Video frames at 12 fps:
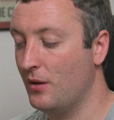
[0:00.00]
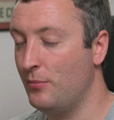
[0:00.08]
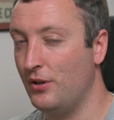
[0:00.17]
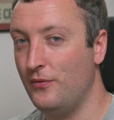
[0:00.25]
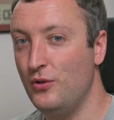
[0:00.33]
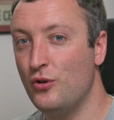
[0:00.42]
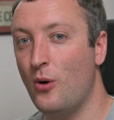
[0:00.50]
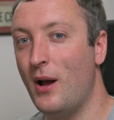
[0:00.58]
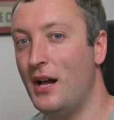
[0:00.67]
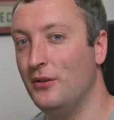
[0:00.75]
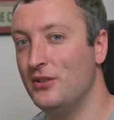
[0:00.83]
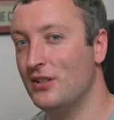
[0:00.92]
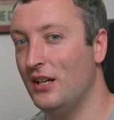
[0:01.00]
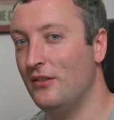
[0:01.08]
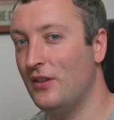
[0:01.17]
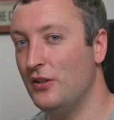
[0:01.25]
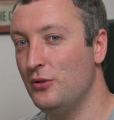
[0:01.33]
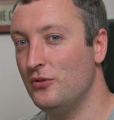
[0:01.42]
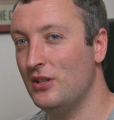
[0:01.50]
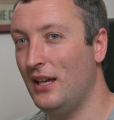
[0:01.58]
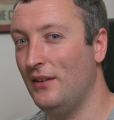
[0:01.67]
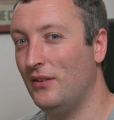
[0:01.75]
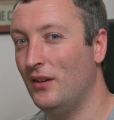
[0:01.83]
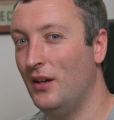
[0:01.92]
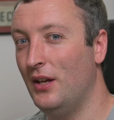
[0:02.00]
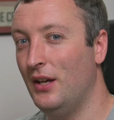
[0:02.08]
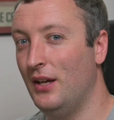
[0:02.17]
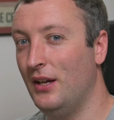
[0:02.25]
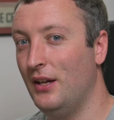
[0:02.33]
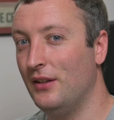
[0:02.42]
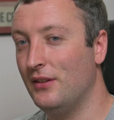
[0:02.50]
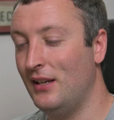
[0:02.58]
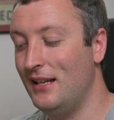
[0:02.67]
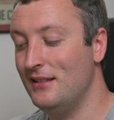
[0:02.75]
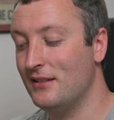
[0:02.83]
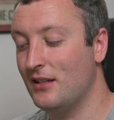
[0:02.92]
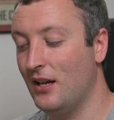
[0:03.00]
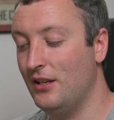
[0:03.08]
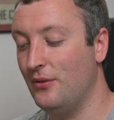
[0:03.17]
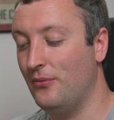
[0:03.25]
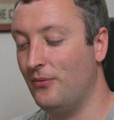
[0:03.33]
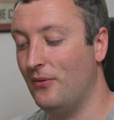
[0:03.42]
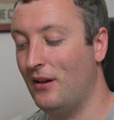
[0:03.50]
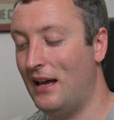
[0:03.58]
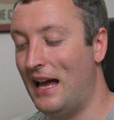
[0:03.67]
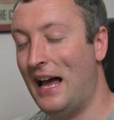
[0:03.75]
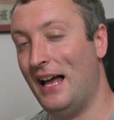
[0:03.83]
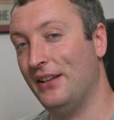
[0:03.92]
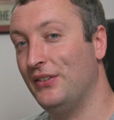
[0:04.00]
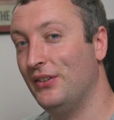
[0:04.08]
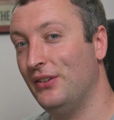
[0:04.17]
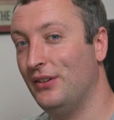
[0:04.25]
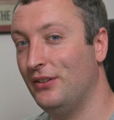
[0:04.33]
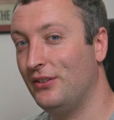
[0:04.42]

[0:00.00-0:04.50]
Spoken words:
But if you go outside of that use case, the lens is kind of ass.